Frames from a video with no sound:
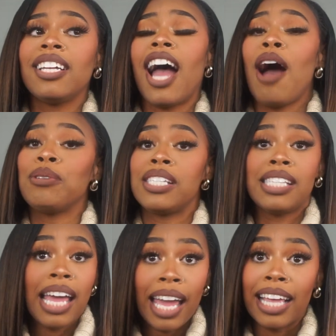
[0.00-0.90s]
I was
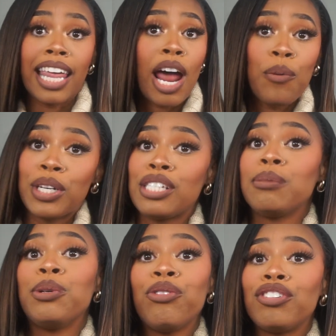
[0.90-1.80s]
saying that I wanted to
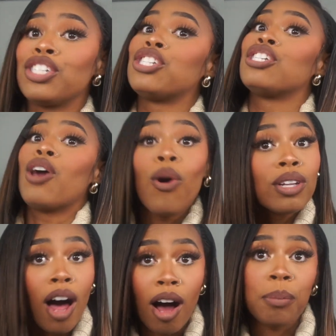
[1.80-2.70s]
move for so
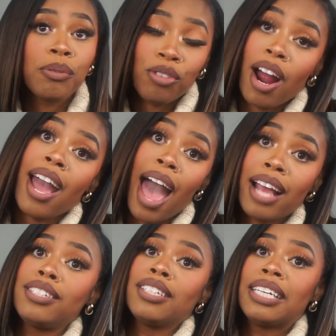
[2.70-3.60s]
long before I
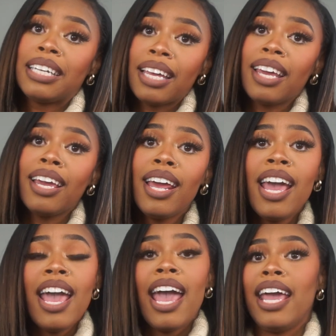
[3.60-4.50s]
actually did it,
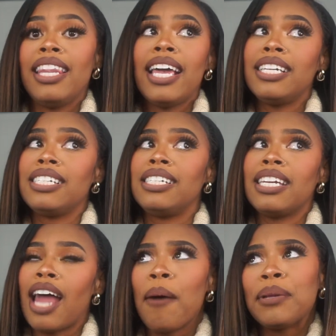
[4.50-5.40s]
and they just did
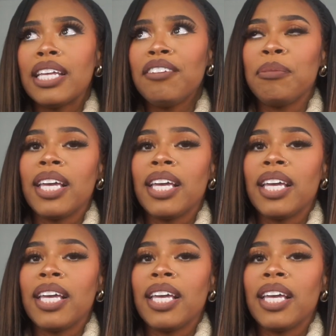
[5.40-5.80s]
not believe me.